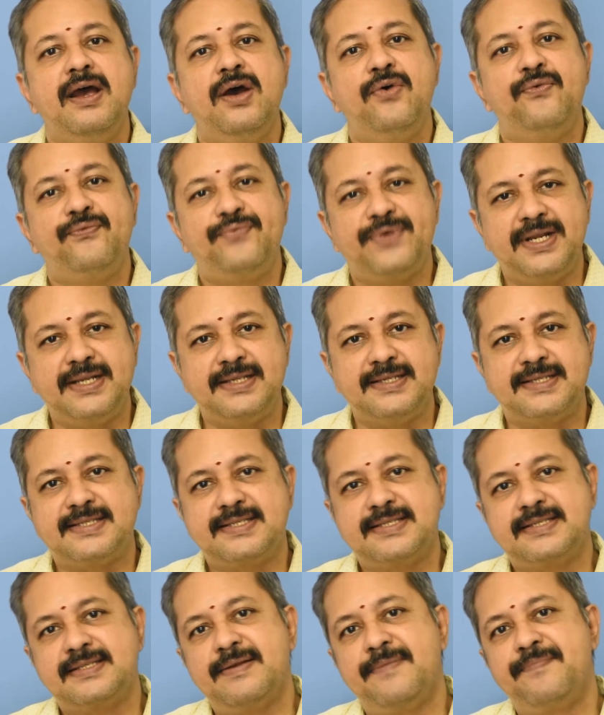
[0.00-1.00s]

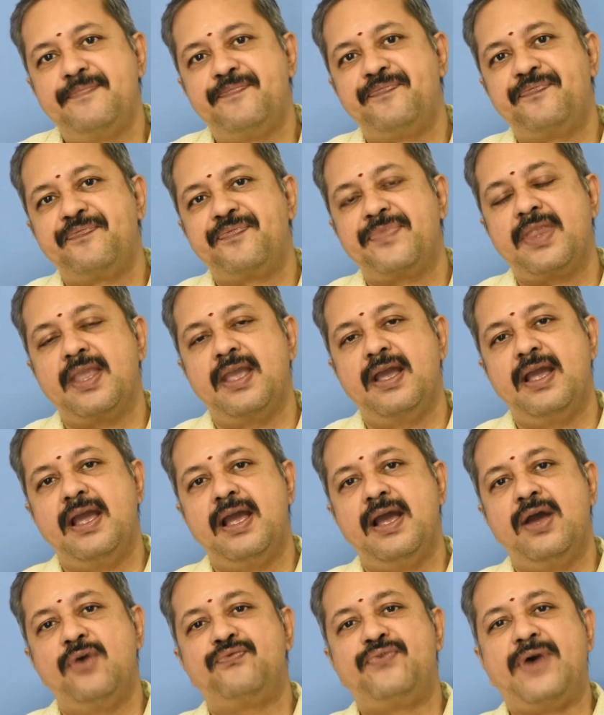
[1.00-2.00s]
Friends,
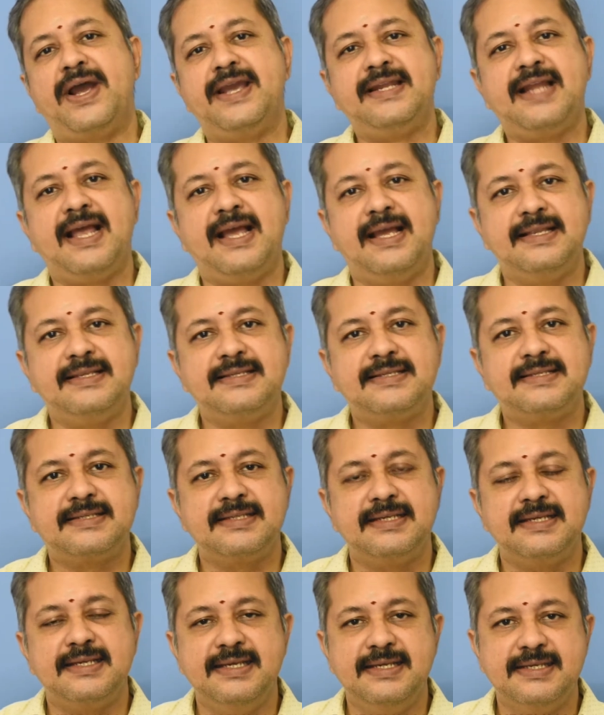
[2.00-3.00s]

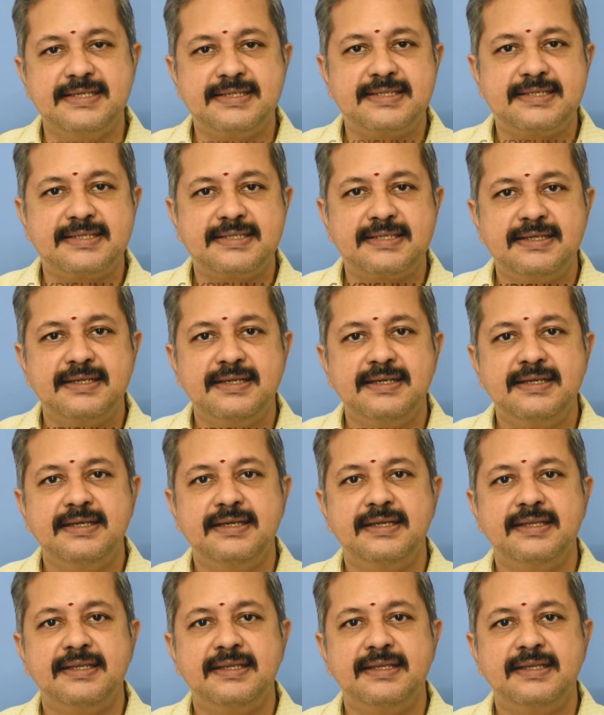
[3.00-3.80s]
finance is